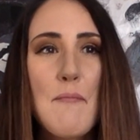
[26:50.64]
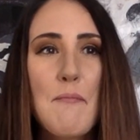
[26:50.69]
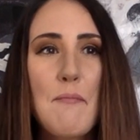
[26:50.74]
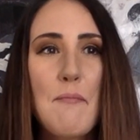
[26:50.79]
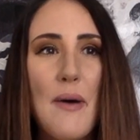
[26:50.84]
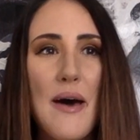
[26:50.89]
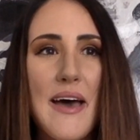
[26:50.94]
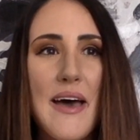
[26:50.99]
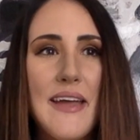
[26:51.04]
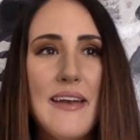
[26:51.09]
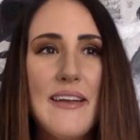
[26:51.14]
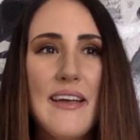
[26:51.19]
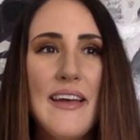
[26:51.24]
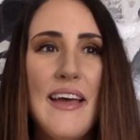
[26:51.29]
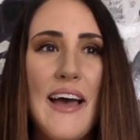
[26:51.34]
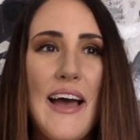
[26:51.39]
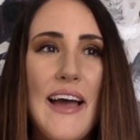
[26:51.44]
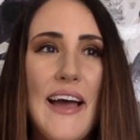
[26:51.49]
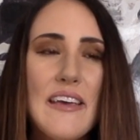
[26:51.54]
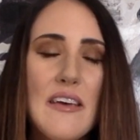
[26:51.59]
But
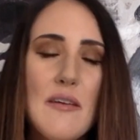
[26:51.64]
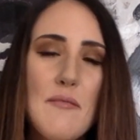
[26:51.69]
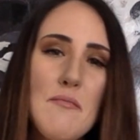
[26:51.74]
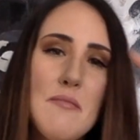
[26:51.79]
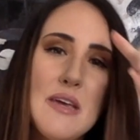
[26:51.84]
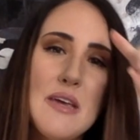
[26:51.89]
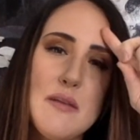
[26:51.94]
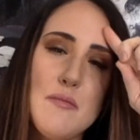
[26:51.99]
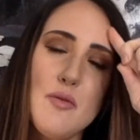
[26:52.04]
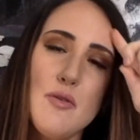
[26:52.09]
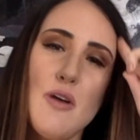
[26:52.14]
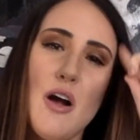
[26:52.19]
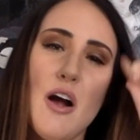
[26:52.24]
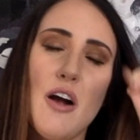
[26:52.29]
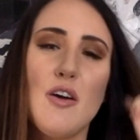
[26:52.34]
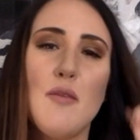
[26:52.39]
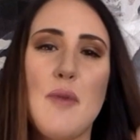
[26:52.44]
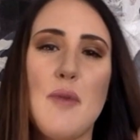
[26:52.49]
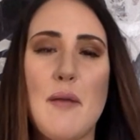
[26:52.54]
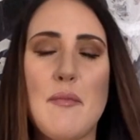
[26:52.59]
I commend
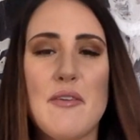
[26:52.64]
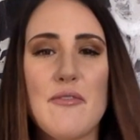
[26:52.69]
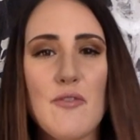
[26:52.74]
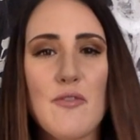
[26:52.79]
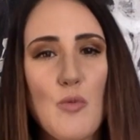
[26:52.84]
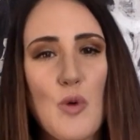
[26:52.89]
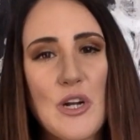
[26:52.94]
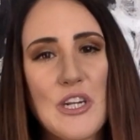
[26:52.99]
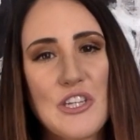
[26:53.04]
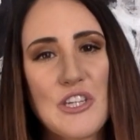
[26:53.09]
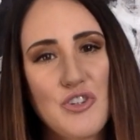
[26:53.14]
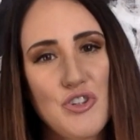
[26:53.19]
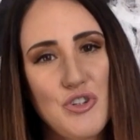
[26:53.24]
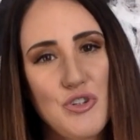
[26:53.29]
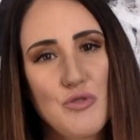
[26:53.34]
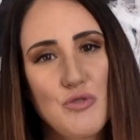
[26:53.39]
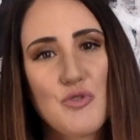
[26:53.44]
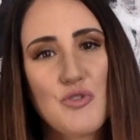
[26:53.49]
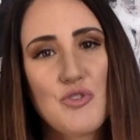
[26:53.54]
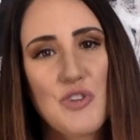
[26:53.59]
Barack Obama for wanting to
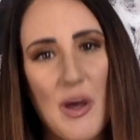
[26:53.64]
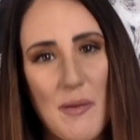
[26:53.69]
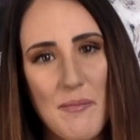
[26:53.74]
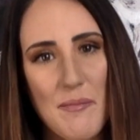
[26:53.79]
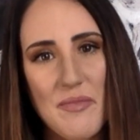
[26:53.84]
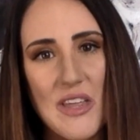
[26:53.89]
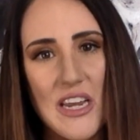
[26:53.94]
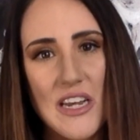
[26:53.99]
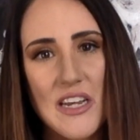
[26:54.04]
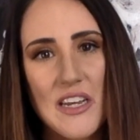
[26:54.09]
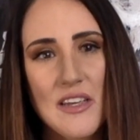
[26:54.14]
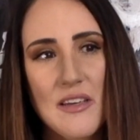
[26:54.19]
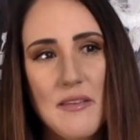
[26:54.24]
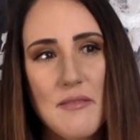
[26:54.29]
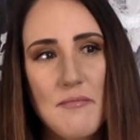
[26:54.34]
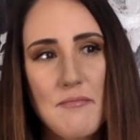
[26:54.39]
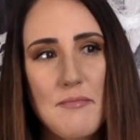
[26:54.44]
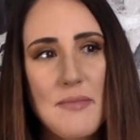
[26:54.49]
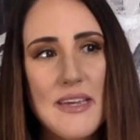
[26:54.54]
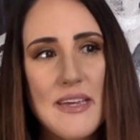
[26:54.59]
do something,
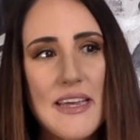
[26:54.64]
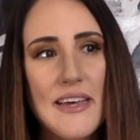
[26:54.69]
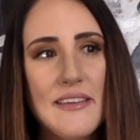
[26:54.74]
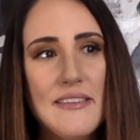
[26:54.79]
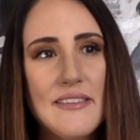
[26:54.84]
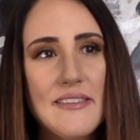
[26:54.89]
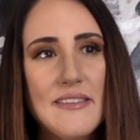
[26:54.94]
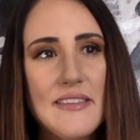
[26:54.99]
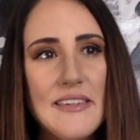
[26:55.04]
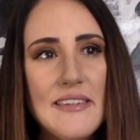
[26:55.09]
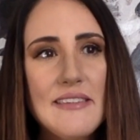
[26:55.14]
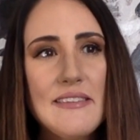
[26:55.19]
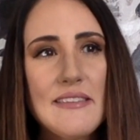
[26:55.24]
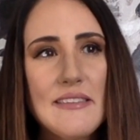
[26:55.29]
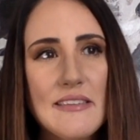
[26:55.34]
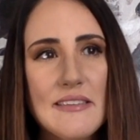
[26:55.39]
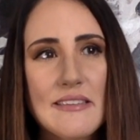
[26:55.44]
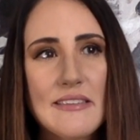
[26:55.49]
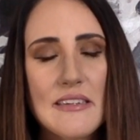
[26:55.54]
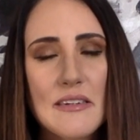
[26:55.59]
because this
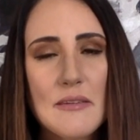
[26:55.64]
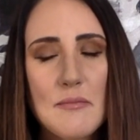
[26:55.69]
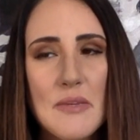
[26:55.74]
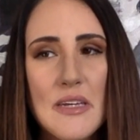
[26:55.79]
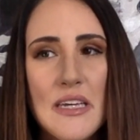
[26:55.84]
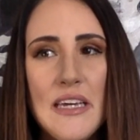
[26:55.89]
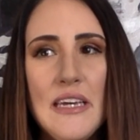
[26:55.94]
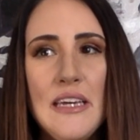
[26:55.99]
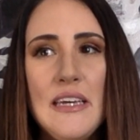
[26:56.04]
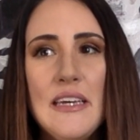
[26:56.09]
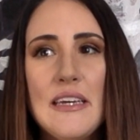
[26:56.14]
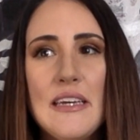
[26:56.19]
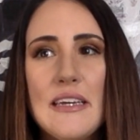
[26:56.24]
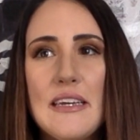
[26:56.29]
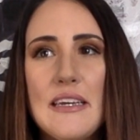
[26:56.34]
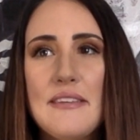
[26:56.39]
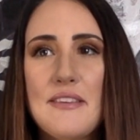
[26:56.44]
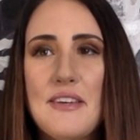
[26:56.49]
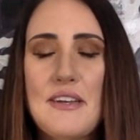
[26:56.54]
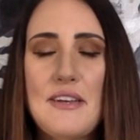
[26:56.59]
system
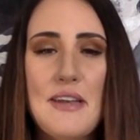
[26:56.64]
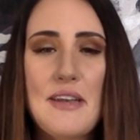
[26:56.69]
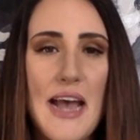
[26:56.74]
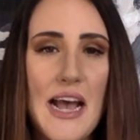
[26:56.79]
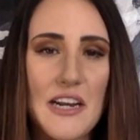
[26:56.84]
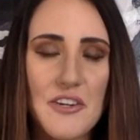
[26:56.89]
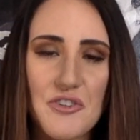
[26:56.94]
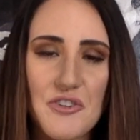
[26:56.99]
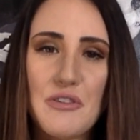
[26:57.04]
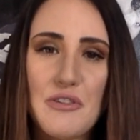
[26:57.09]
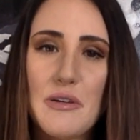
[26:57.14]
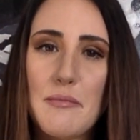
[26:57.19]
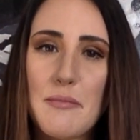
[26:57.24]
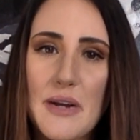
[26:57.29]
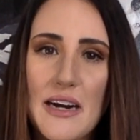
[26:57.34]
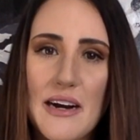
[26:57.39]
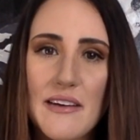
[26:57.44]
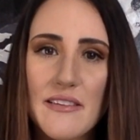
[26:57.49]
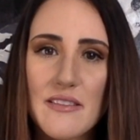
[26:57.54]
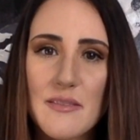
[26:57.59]
is a national
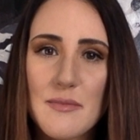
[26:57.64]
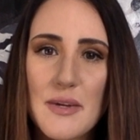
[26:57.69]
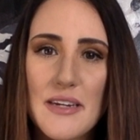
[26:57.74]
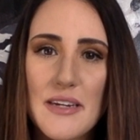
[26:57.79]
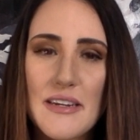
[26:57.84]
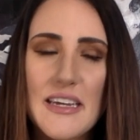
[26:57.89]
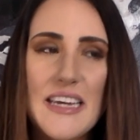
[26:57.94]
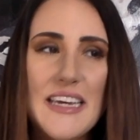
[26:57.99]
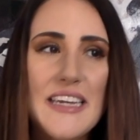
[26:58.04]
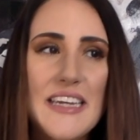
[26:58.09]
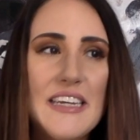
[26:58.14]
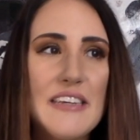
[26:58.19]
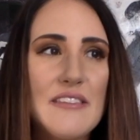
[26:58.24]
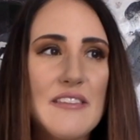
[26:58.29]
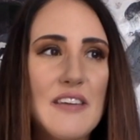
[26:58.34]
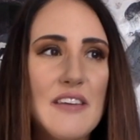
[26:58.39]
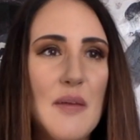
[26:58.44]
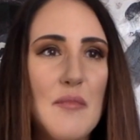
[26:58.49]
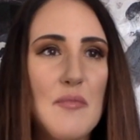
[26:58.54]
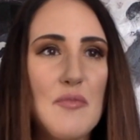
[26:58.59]
embarrassment. It
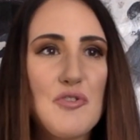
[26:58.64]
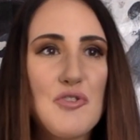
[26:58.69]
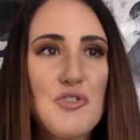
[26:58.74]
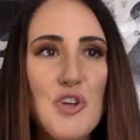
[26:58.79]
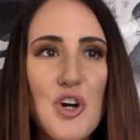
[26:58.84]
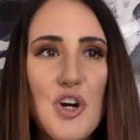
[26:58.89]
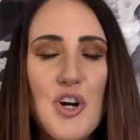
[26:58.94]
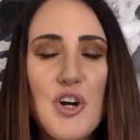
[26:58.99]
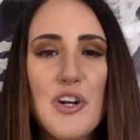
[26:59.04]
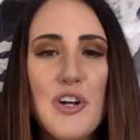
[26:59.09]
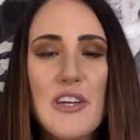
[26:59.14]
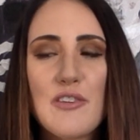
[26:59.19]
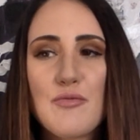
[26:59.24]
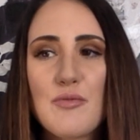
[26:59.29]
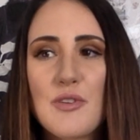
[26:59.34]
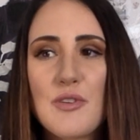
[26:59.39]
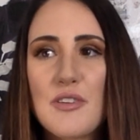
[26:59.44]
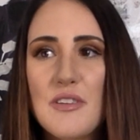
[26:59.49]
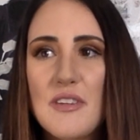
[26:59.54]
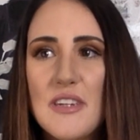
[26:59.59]
is absurd. It's
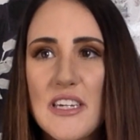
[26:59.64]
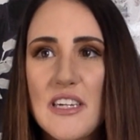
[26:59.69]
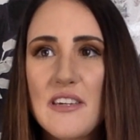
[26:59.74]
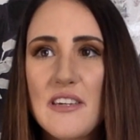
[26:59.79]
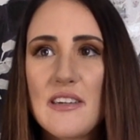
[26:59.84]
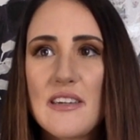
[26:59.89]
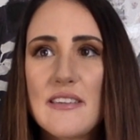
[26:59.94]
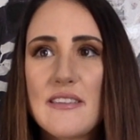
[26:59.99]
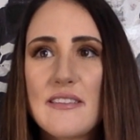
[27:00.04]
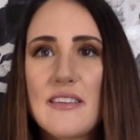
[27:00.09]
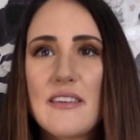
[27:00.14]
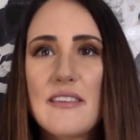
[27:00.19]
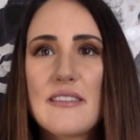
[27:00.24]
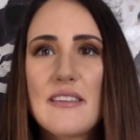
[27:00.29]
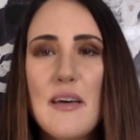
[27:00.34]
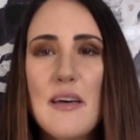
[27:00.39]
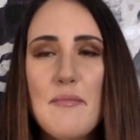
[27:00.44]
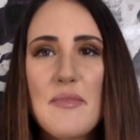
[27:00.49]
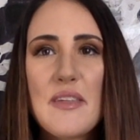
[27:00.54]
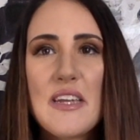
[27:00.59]
ridiculous.
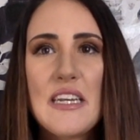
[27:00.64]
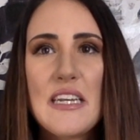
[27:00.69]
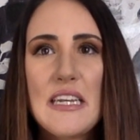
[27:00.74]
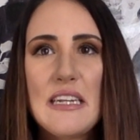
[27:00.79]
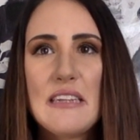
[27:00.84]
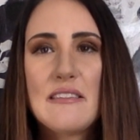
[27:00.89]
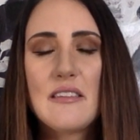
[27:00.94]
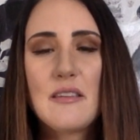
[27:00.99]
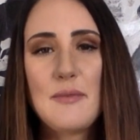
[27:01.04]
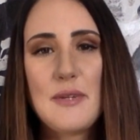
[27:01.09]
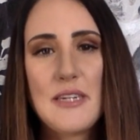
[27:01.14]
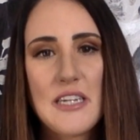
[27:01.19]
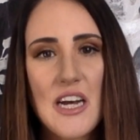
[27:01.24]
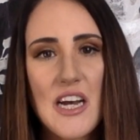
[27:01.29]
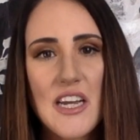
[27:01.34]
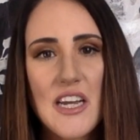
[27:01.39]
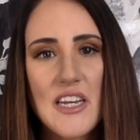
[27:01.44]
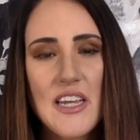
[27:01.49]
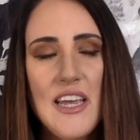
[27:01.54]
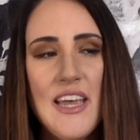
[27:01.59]
Something needs to be
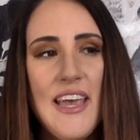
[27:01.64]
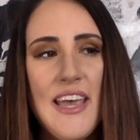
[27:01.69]
done.